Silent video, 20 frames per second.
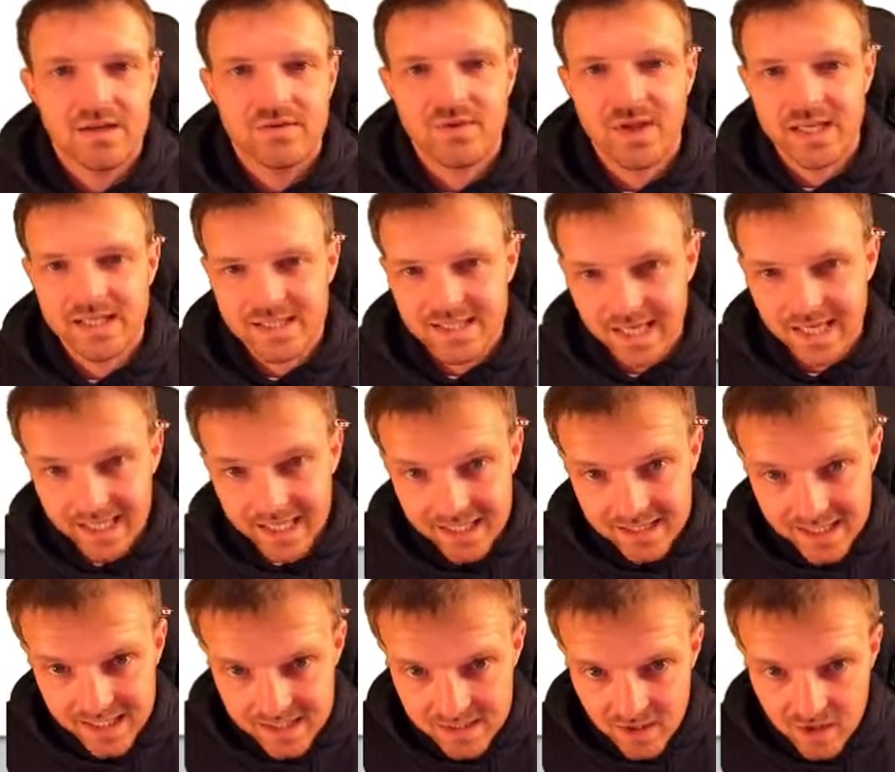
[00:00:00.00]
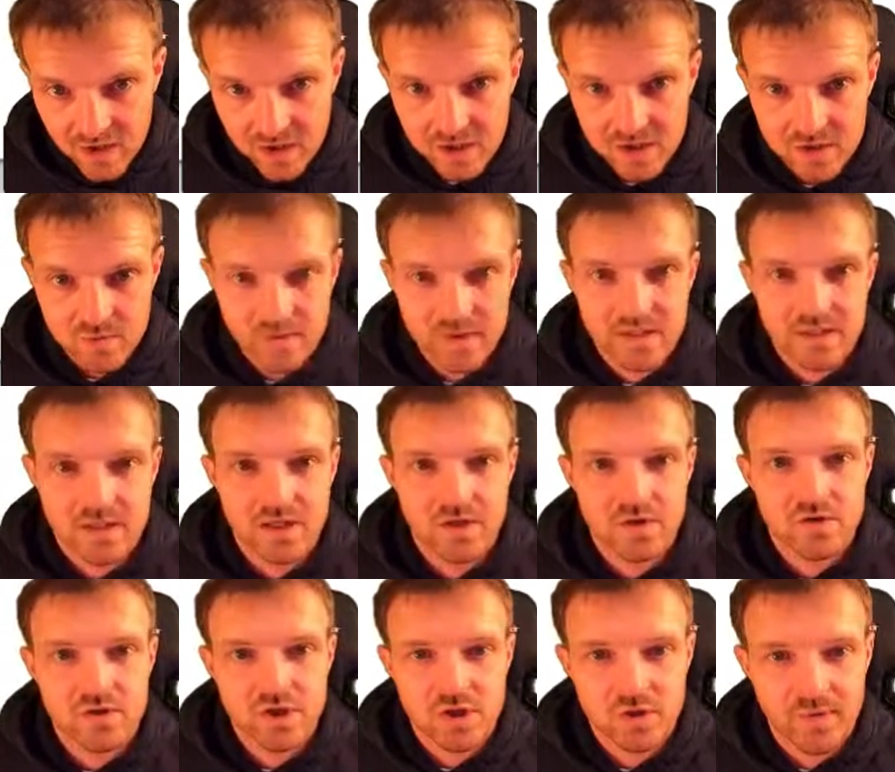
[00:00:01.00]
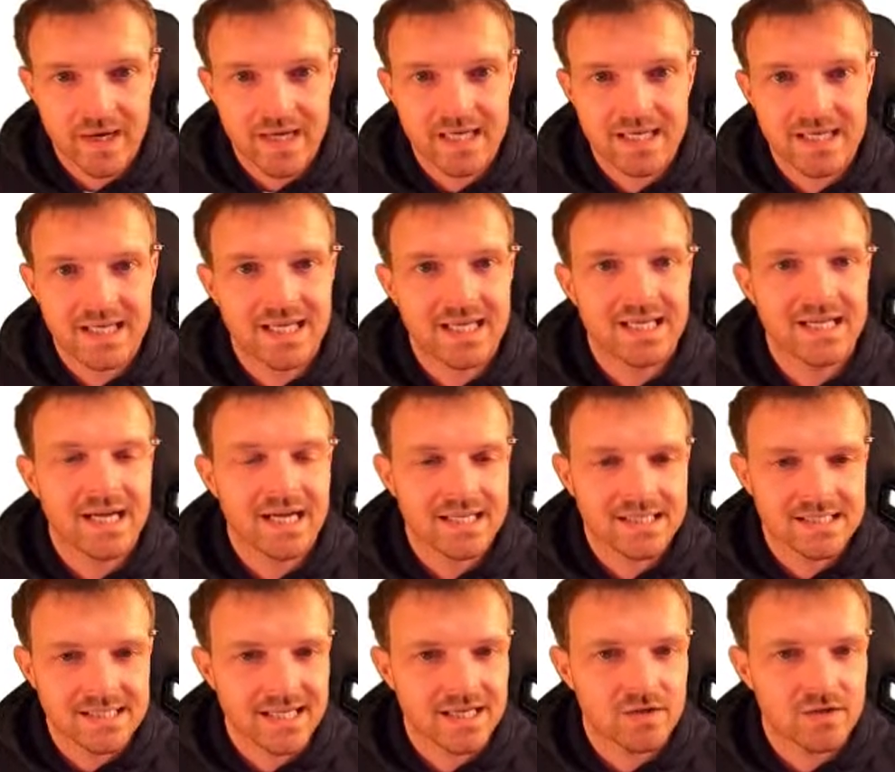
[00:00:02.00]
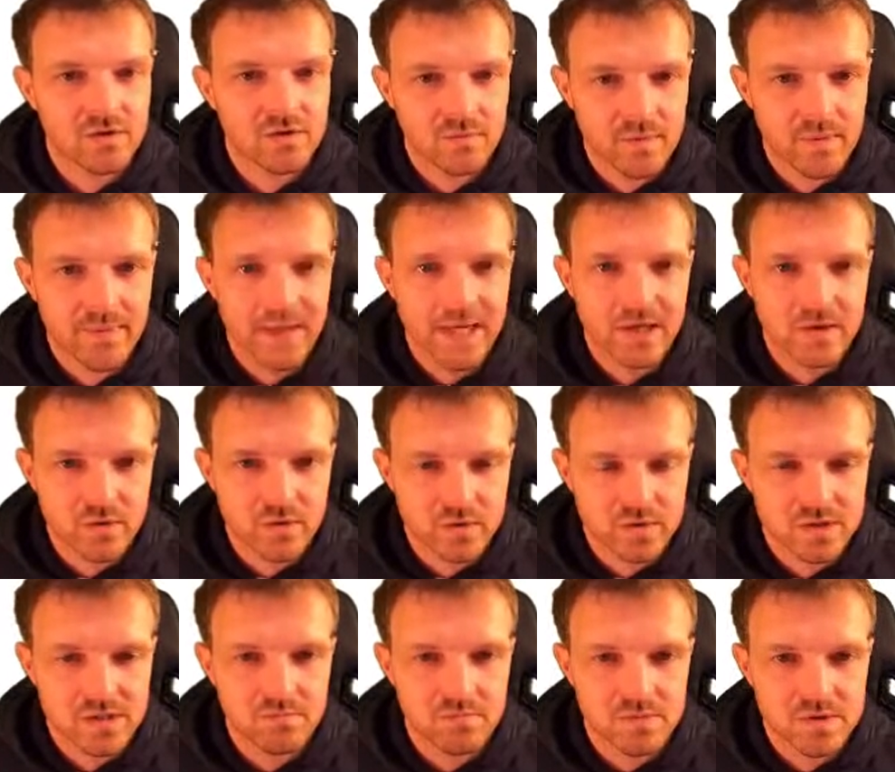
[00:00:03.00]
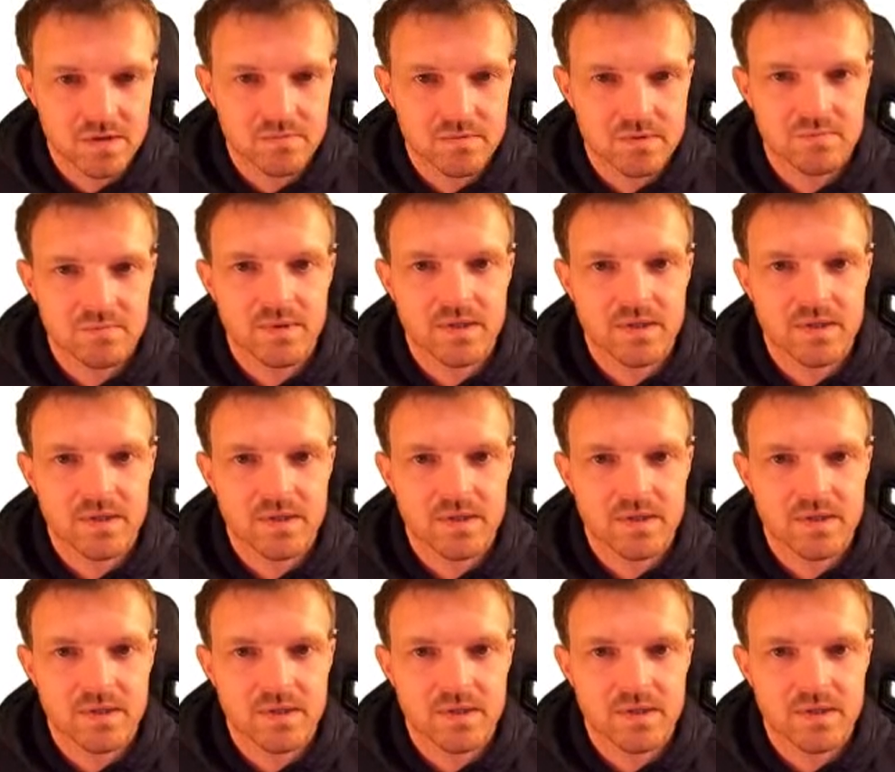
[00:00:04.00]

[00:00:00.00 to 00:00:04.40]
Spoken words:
then take this card with you to A&E and tell them about your symptoms,